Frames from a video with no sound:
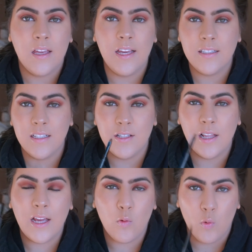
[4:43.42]
Easy to,
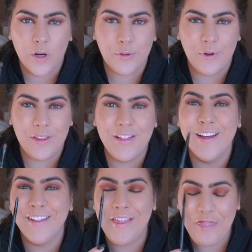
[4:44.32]
like, work with.
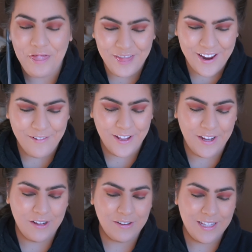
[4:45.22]
There we
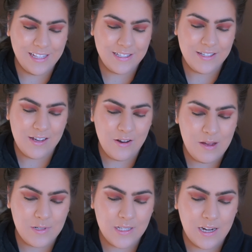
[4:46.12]
go. So
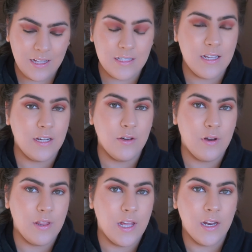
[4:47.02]
I'm just going to continue
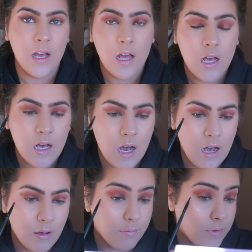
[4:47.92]
and then
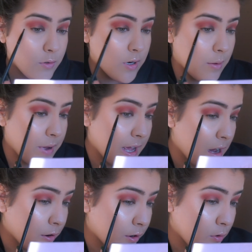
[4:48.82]
do it on my
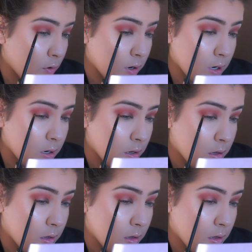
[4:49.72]
outer corner.